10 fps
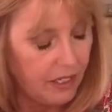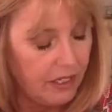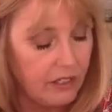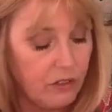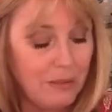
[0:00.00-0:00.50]
You
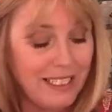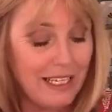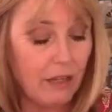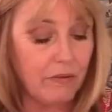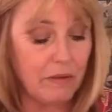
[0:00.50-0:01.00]
can normally
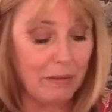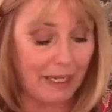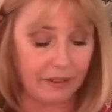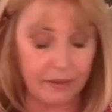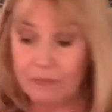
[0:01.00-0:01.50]
tell from the
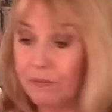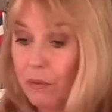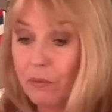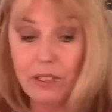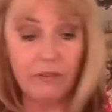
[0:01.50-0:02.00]
back
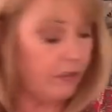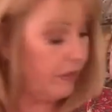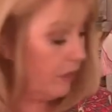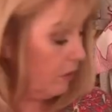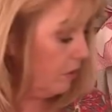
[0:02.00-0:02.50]
when you've
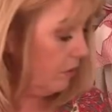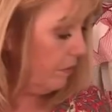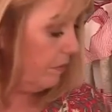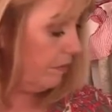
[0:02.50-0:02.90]
covered it all.